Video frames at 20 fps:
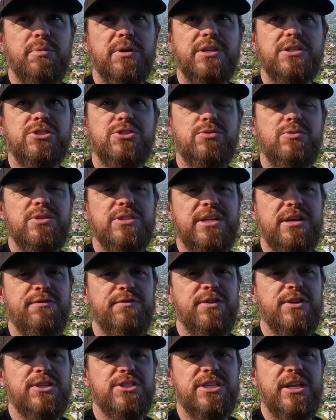but as soon as I
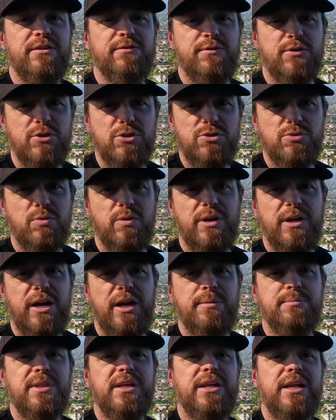finish that first one,
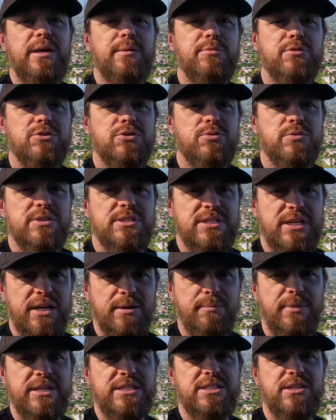I'm then able to
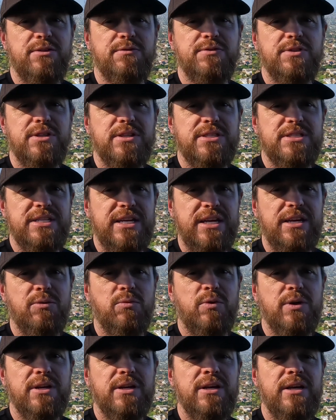assign myself to the second
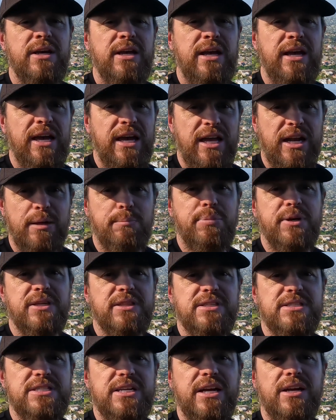one, and I
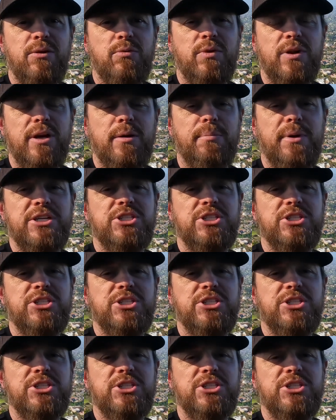picked the second one up.